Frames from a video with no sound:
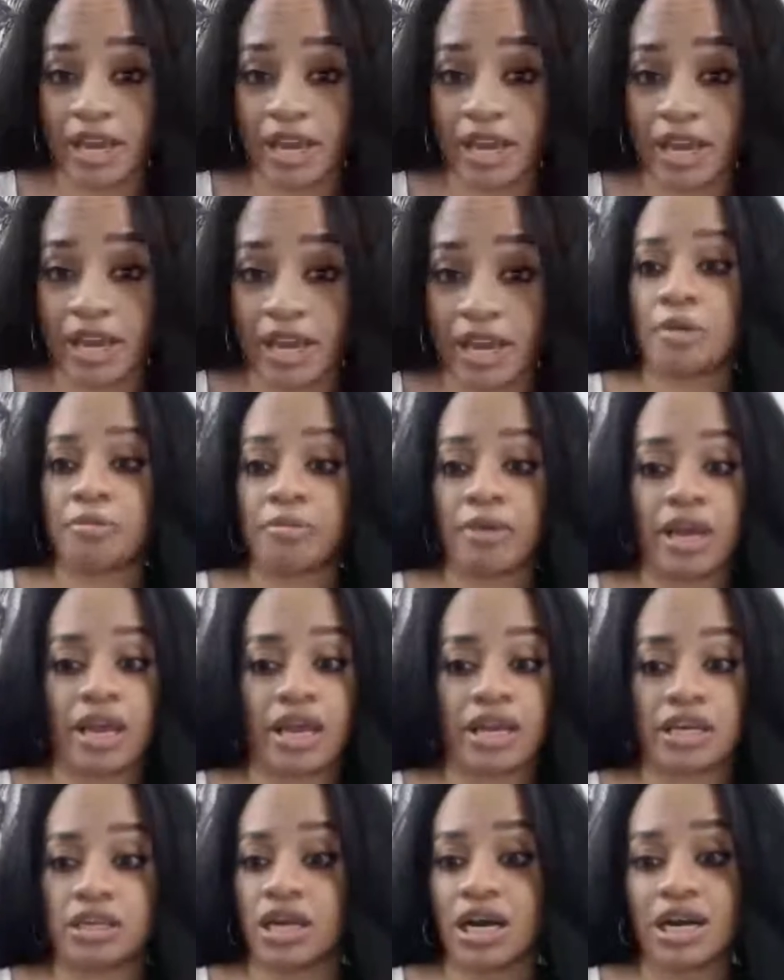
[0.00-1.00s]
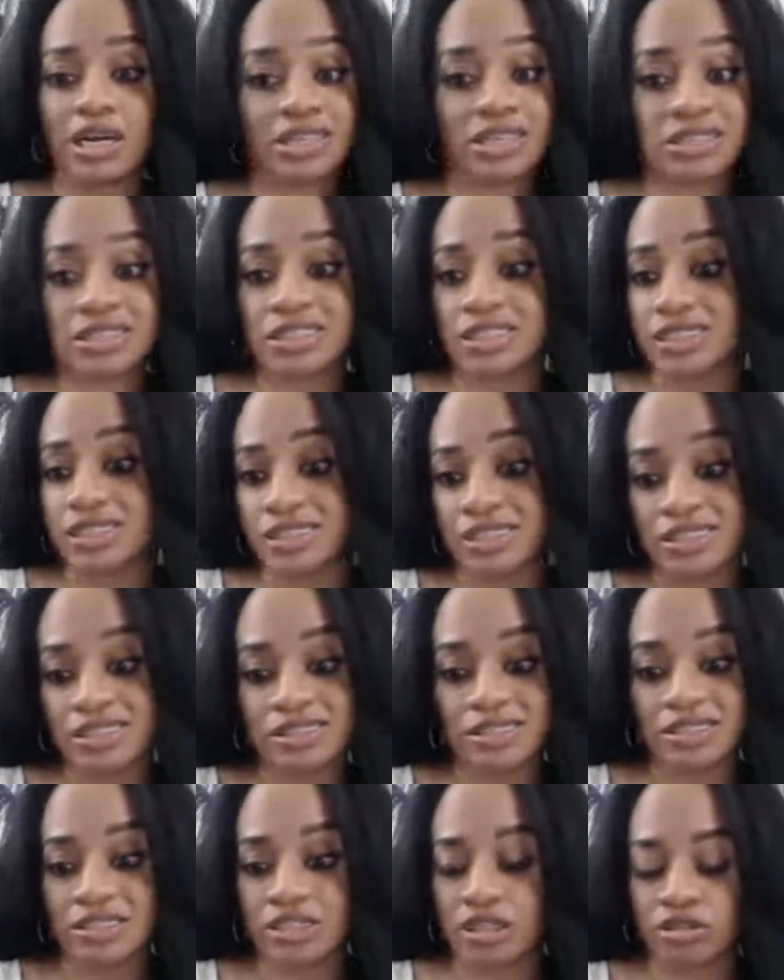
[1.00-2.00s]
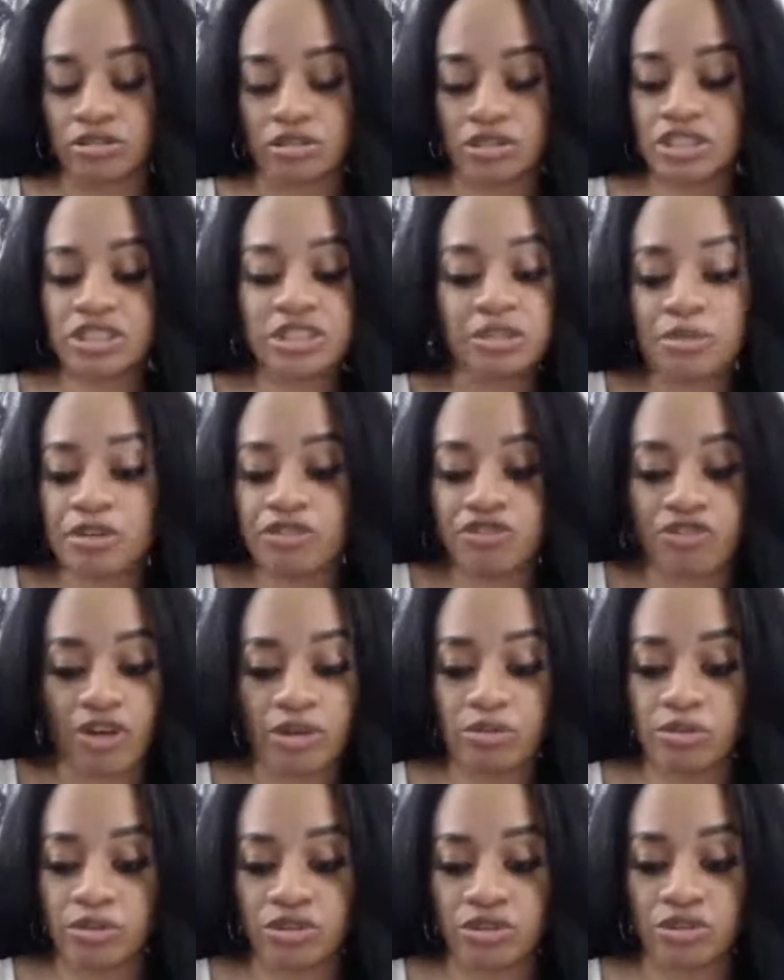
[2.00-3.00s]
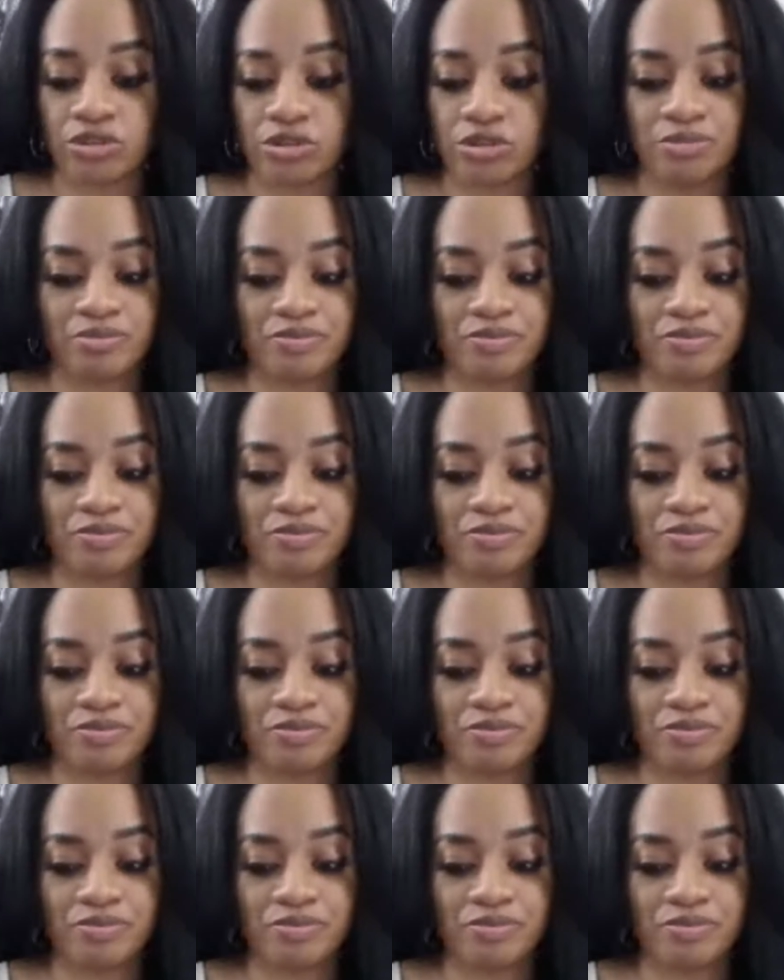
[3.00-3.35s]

And honestly, just to be frank with you,